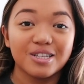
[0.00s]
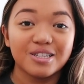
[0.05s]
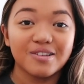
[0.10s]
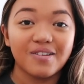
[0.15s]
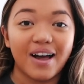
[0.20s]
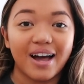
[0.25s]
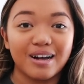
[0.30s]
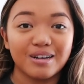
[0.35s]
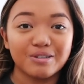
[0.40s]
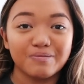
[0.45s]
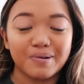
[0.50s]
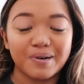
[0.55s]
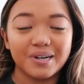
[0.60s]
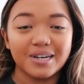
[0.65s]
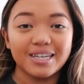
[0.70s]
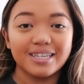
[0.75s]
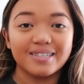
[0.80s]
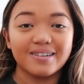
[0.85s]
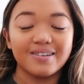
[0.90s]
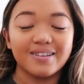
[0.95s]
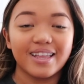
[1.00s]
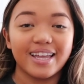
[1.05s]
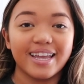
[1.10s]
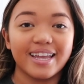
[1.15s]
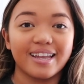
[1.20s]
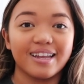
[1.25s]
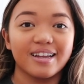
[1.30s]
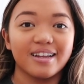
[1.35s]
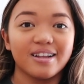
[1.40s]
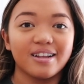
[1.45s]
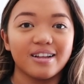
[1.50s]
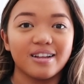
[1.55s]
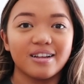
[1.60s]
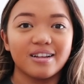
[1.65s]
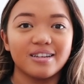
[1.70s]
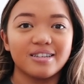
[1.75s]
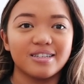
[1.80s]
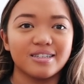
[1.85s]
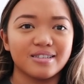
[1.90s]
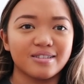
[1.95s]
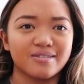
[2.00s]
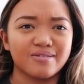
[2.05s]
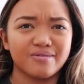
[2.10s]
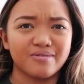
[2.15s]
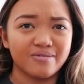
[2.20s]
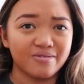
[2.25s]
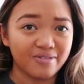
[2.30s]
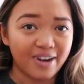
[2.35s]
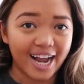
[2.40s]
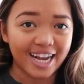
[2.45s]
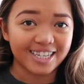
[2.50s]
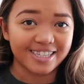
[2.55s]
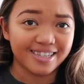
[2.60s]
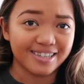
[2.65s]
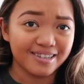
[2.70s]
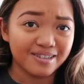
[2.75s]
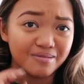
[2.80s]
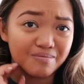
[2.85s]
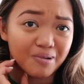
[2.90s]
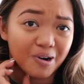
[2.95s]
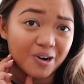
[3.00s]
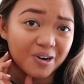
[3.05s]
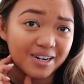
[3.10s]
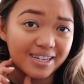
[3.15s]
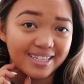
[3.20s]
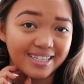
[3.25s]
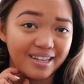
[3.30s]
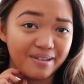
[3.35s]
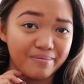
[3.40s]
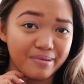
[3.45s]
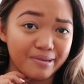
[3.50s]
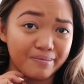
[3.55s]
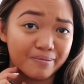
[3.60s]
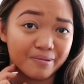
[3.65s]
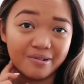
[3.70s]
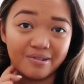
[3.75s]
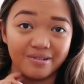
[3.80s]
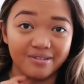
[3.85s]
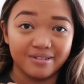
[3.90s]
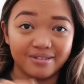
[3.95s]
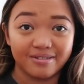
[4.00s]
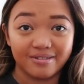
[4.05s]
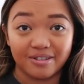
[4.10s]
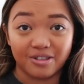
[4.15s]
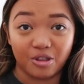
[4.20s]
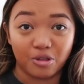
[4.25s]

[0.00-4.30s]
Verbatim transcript: So house parties are like just ratchet parties that people